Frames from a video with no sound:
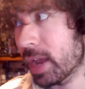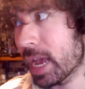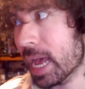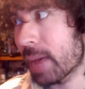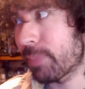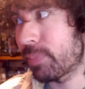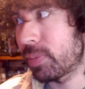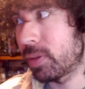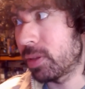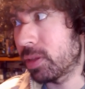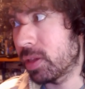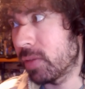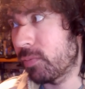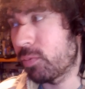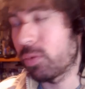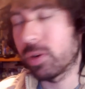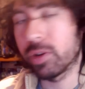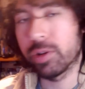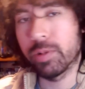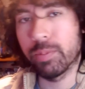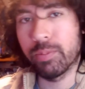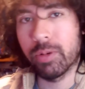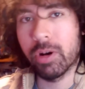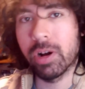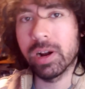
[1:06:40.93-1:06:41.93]
what happens if
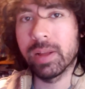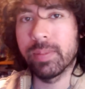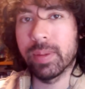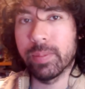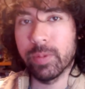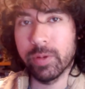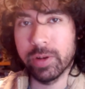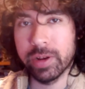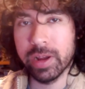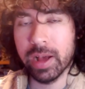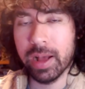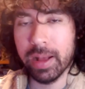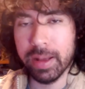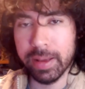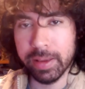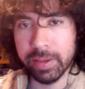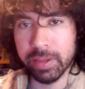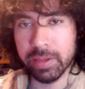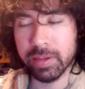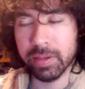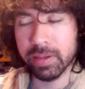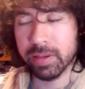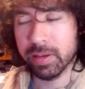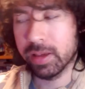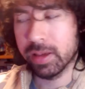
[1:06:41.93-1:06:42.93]
one of your party member
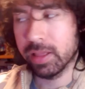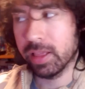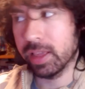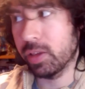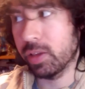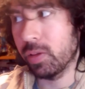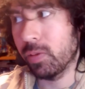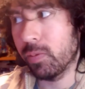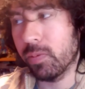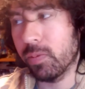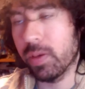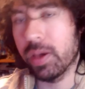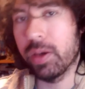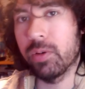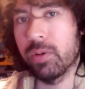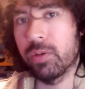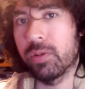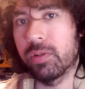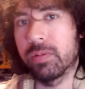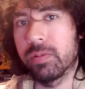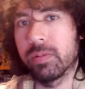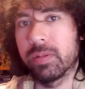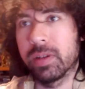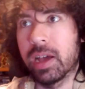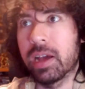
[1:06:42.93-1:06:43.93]
dies. Like you
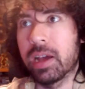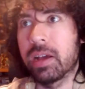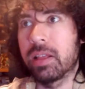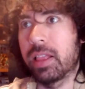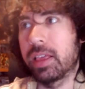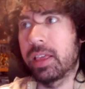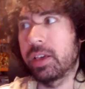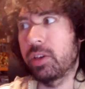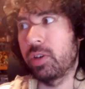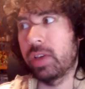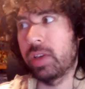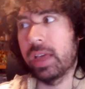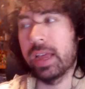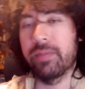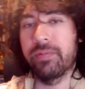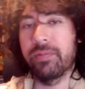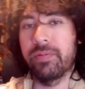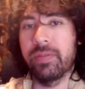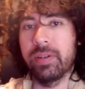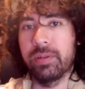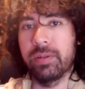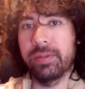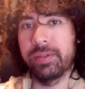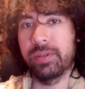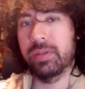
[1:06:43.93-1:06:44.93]
fail, kind of like you
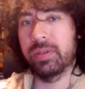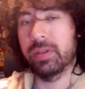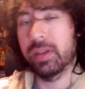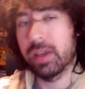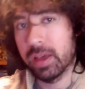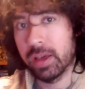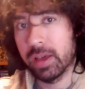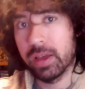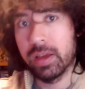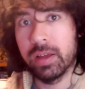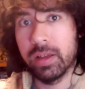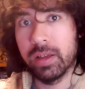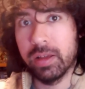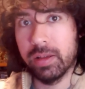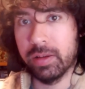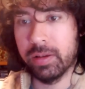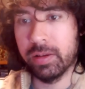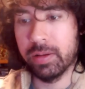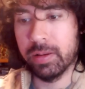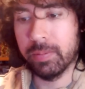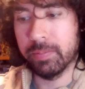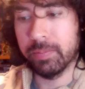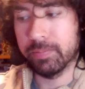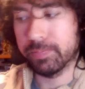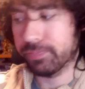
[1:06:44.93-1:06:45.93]
can fail in
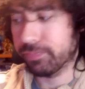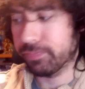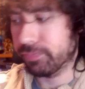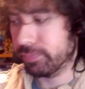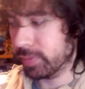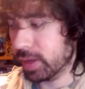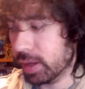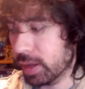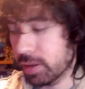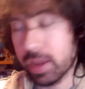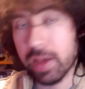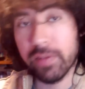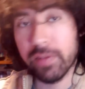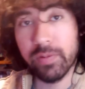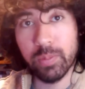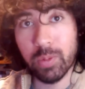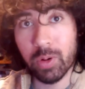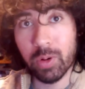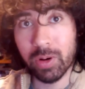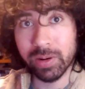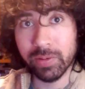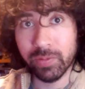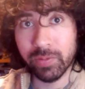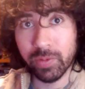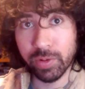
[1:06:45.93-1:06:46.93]
uh,
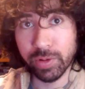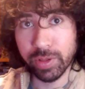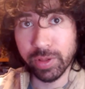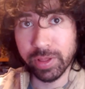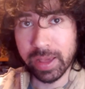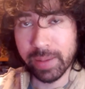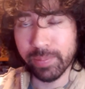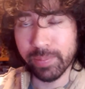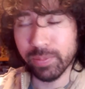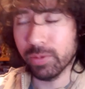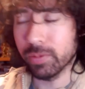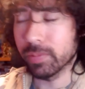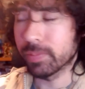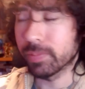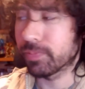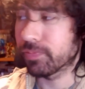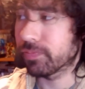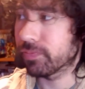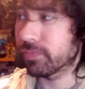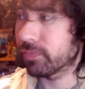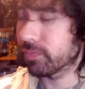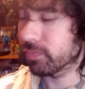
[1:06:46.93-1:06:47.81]
Death Mark, for example.